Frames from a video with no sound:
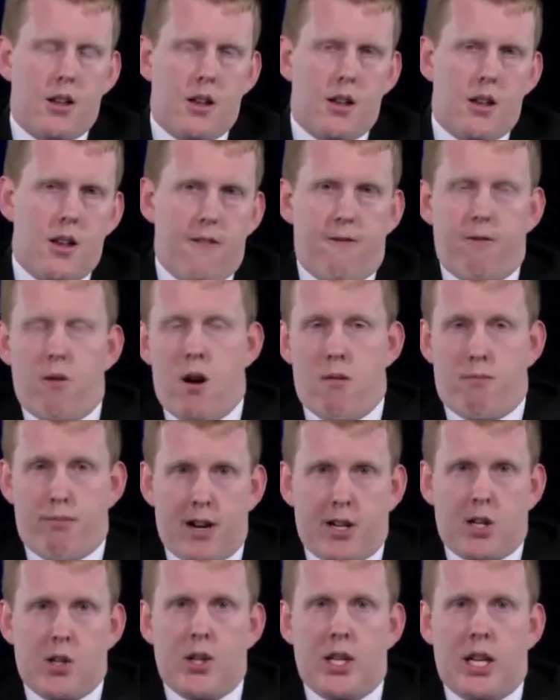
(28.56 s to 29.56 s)
if we're
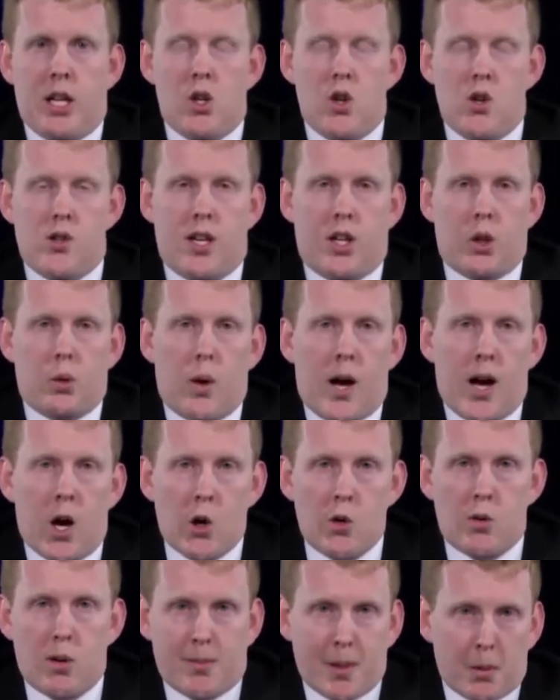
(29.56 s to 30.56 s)
practicing in New South
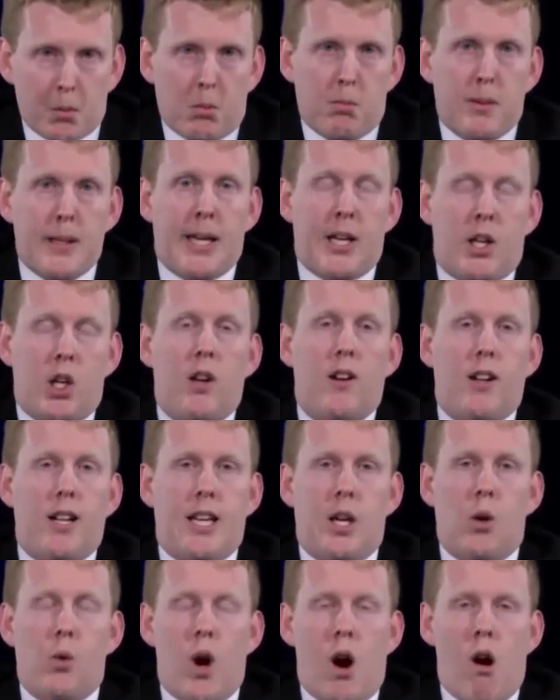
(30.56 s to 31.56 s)
Wales, we're probably
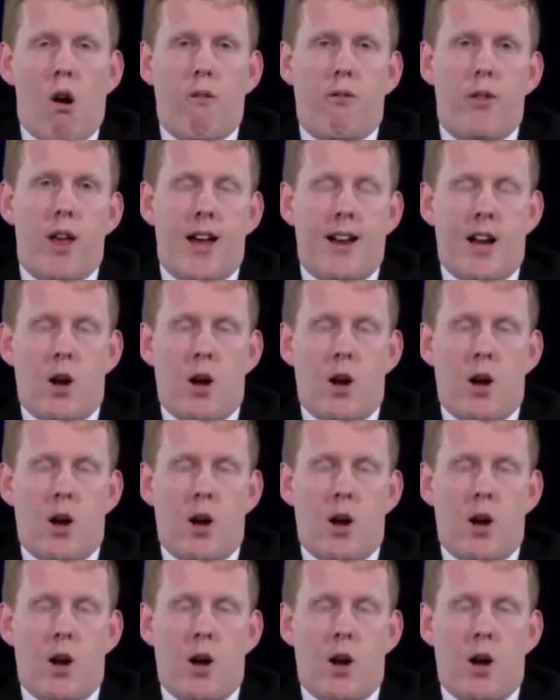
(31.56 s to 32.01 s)
acutely aware of that,